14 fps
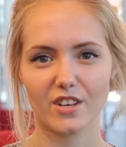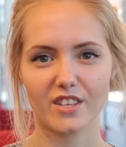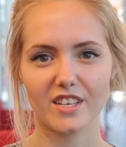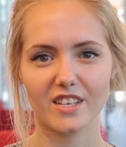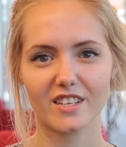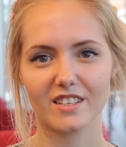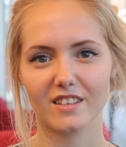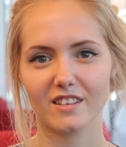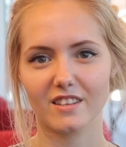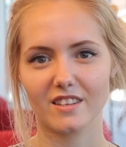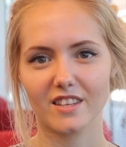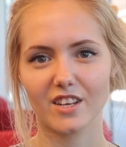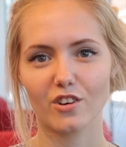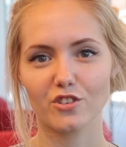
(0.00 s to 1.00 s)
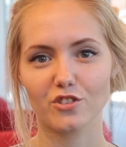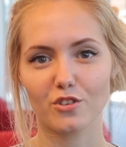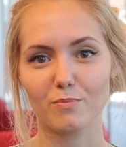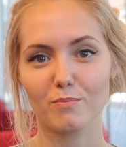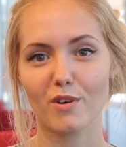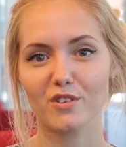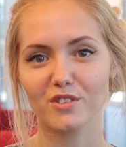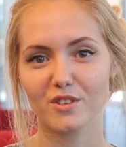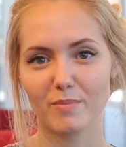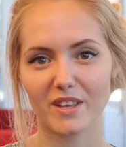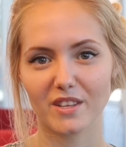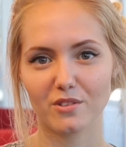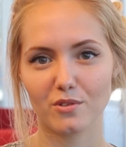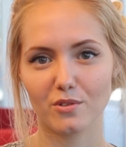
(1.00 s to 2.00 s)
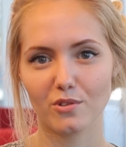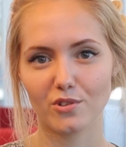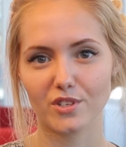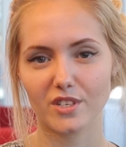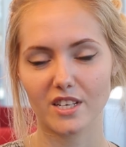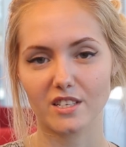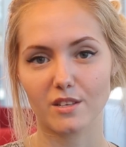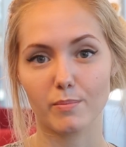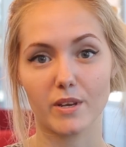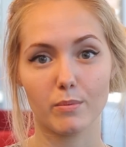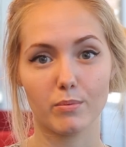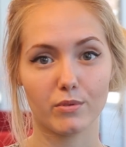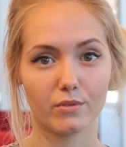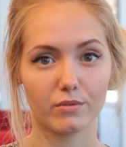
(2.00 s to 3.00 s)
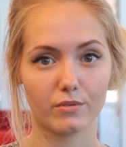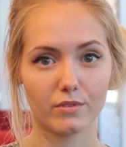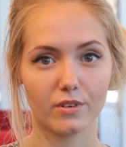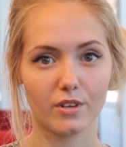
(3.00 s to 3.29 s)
So I think the thing I enjoy most about the course is the people.